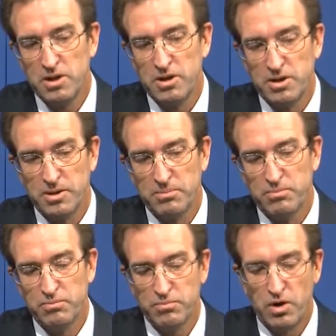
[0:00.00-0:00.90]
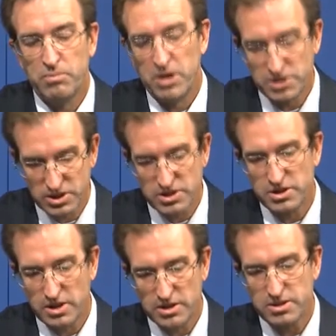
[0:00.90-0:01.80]
our message
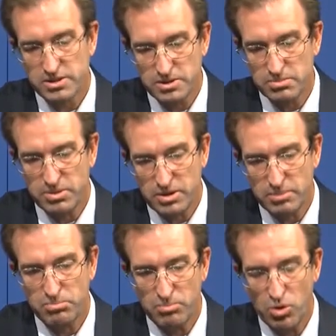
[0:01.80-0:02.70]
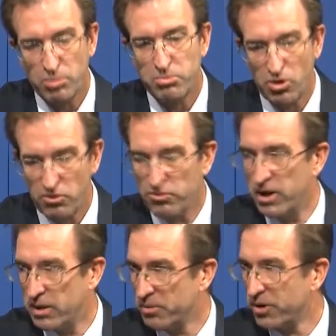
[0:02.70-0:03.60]
needs to be more
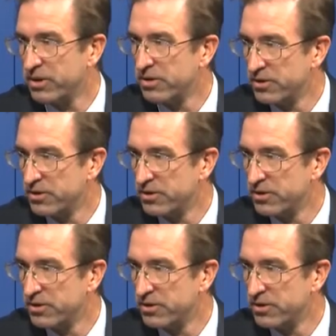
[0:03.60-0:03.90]
pro-family